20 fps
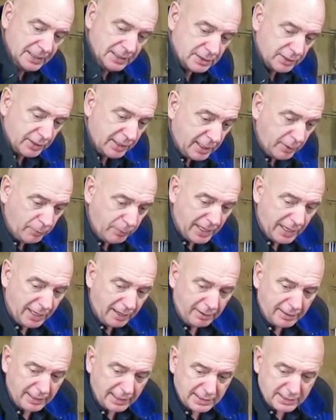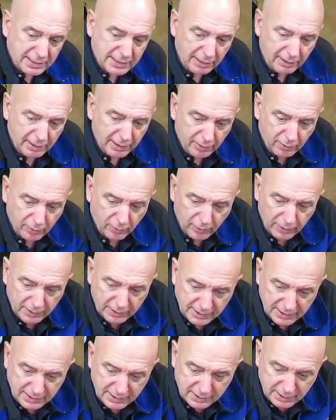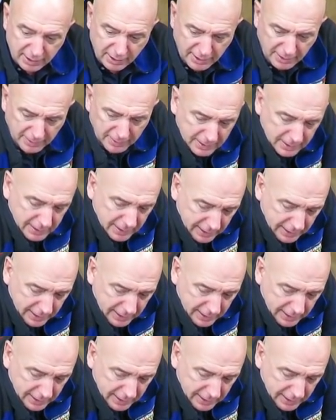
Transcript: So here we are, that's nearly all of this done.